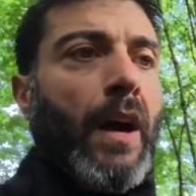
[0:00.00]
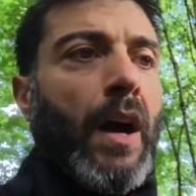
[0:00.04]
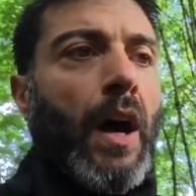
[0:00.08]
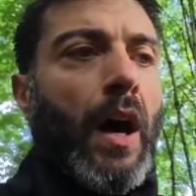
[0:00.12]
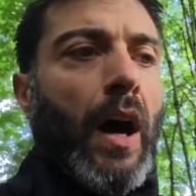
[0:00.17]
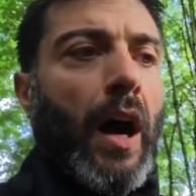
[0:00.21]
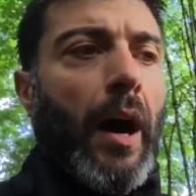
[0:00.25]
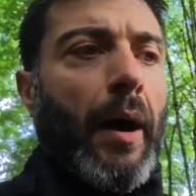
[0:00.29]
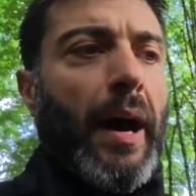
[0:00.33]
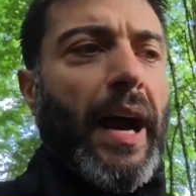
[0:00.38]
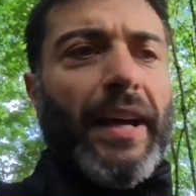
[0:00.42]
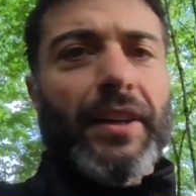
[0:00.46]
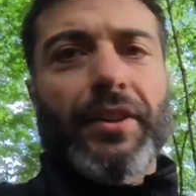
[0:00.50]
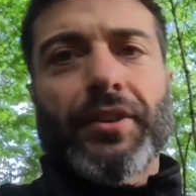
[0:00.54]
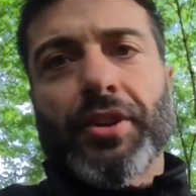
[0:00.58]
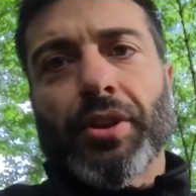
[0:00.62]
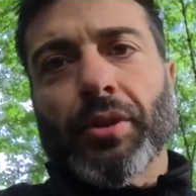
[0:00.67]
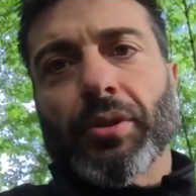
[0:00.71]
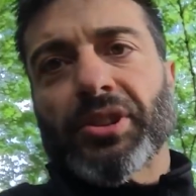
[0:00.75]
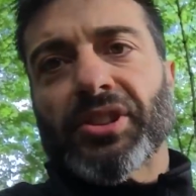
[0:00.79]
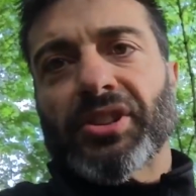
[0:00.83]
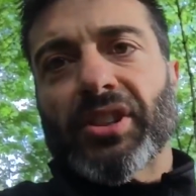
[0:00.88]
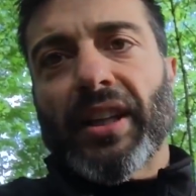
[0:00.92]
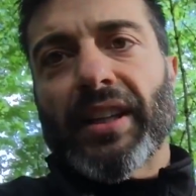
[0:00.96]
I had
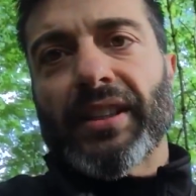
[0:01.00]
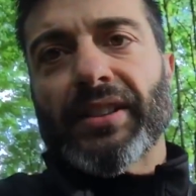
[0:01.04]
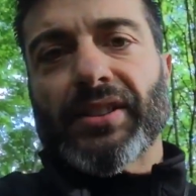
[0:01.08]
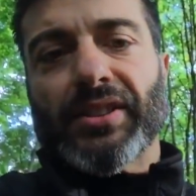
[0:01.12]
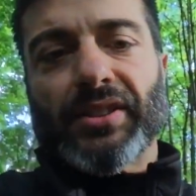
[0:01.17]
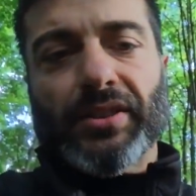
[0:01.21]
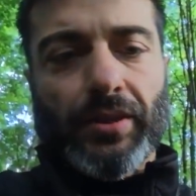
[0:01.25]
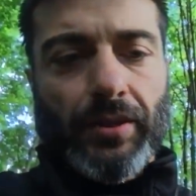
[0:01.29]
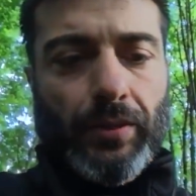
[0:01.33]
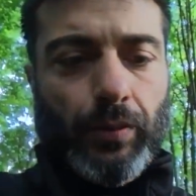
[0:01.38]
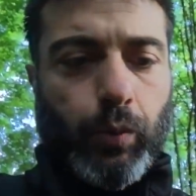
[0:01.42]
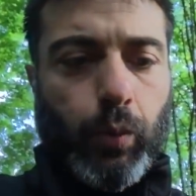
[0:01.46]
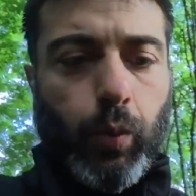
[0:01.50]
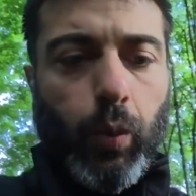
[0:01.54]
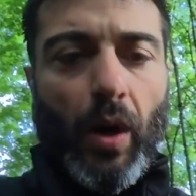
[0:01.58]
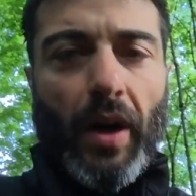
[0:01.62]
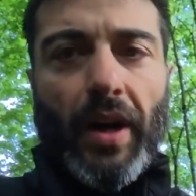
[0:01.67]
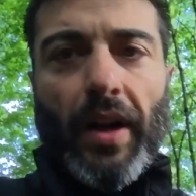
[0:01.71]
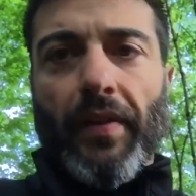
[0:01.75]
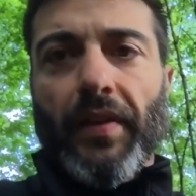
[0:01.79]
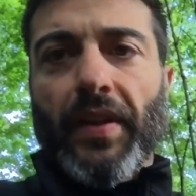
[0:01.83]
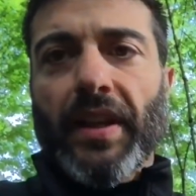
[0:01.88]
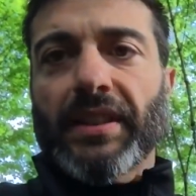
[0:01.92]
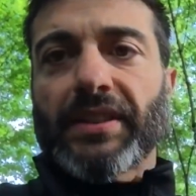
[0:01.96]
two sets,
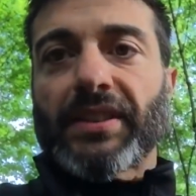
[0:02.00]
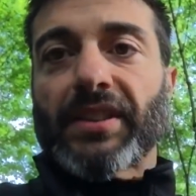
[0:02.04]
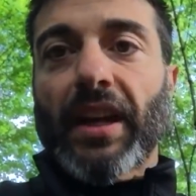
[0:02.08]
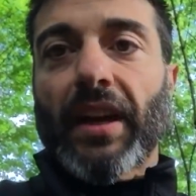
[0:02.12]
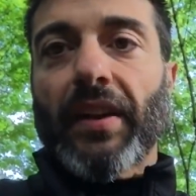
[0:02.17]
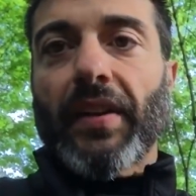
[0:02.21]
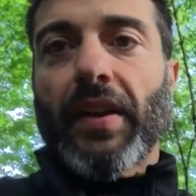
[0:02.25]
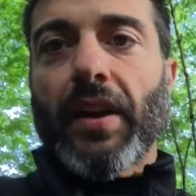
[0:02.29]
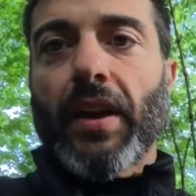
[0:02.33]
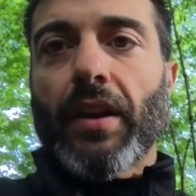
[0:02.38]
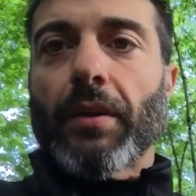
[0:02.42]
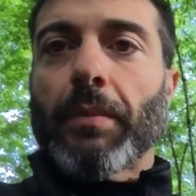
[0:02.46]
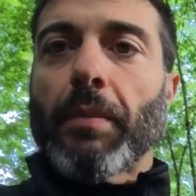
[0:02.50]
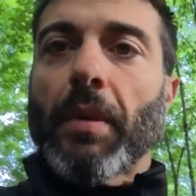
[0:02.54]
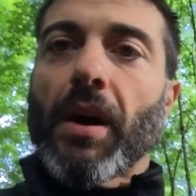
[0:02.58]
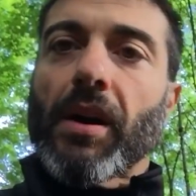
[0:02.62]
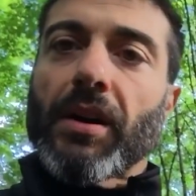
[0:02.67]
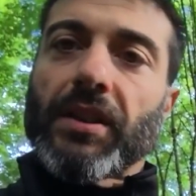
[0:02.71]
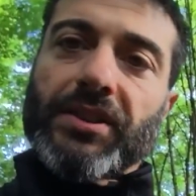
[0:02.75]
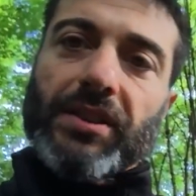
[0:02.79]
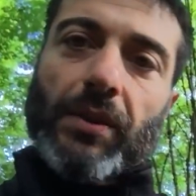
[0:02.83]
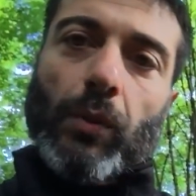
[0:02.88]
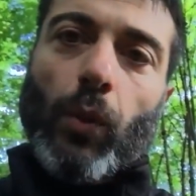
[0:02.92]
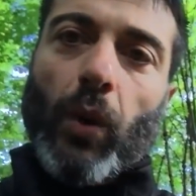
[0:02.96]
one on the inside of the
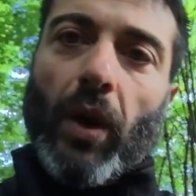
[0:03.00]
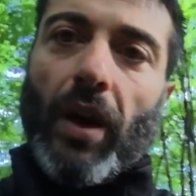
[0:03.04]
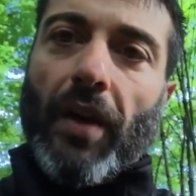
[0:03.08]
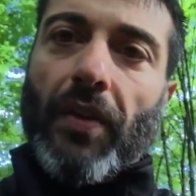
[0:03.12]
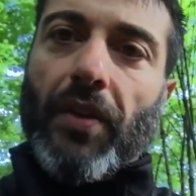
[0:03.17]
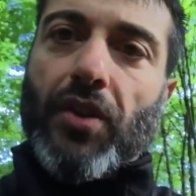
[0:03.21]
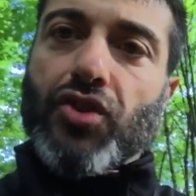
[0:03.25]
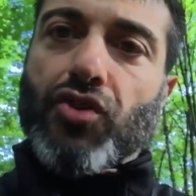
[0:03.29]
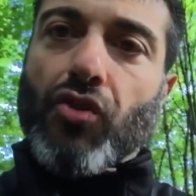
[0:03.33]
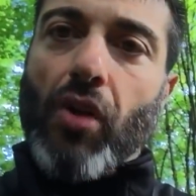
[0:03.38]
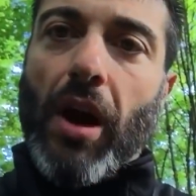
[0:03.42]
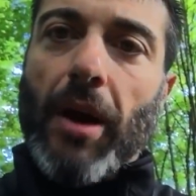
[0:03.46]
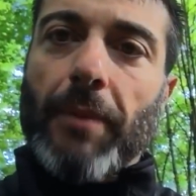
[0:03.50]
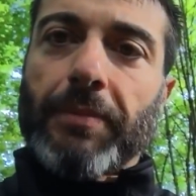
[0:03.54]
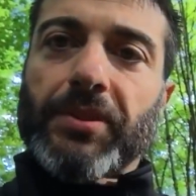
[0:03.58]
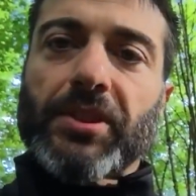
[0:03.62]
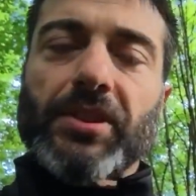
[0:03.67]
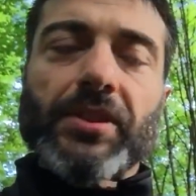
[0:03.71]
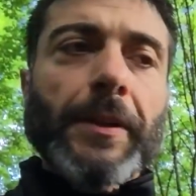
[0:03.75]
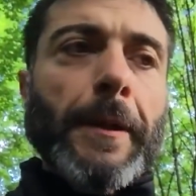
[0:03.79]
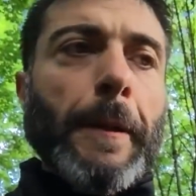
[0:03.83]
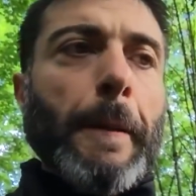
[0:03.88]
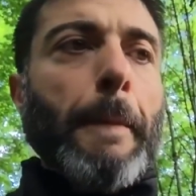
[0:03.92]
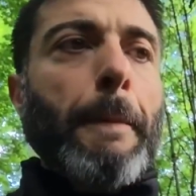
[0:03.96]
handlebars and one on the
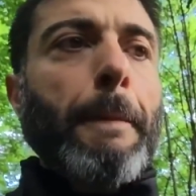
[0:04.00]
drops.